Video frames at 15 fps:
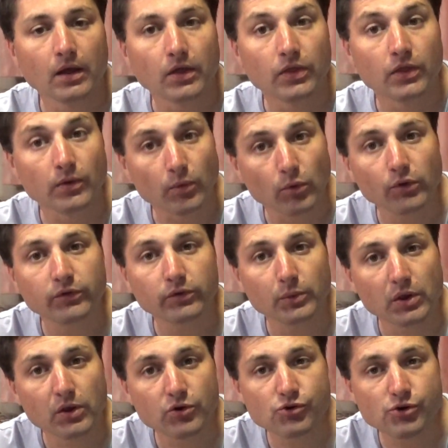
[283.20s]
They're also
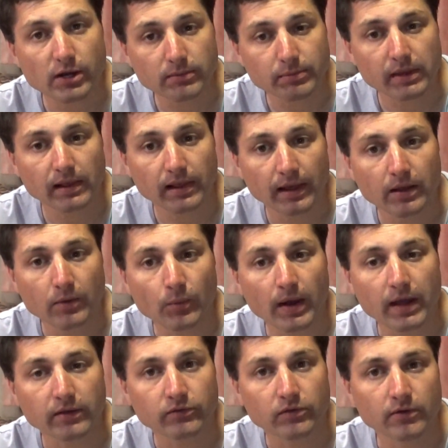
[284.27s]
incredibly
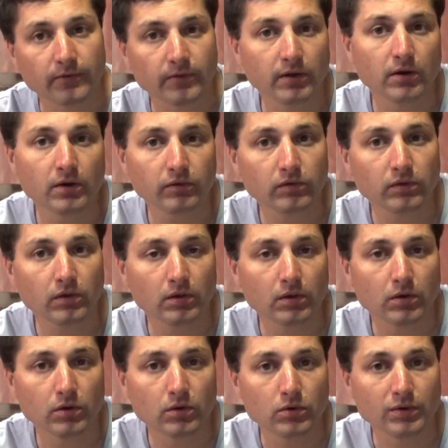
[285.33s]
lightweight, so for those of you
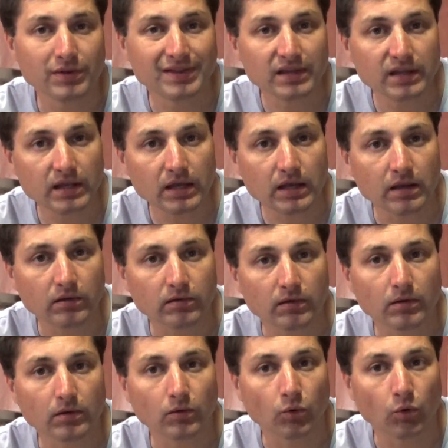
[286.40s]
who need
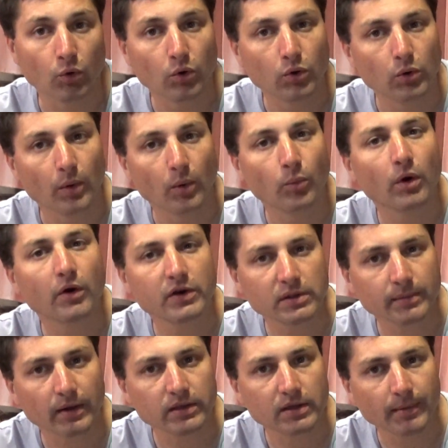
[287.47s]
or who are worried
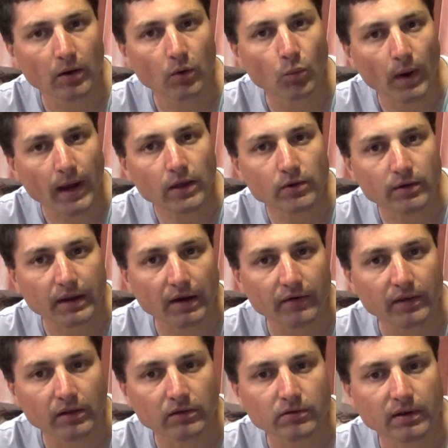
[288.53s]
about the amount of weight you're
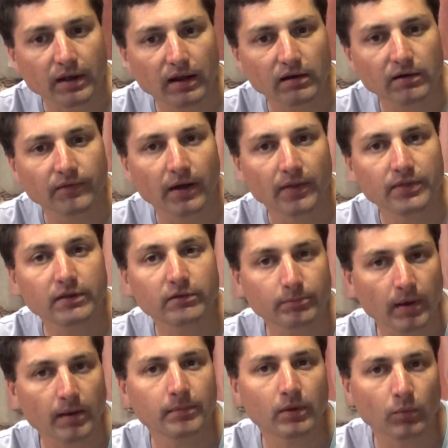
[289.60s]
carrying in your caravan, this
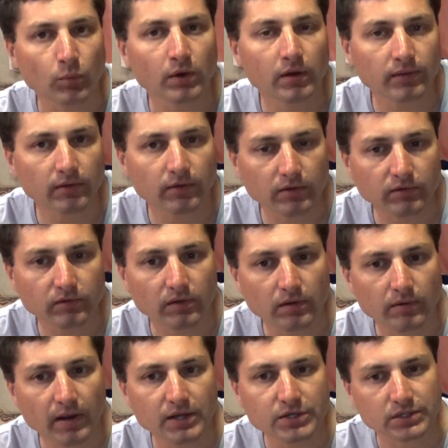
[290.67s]
might be worthy of
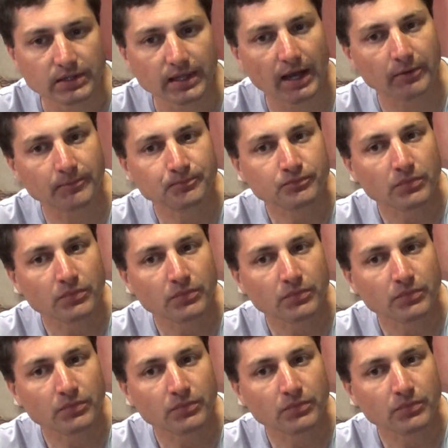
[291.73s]
consideration. Now,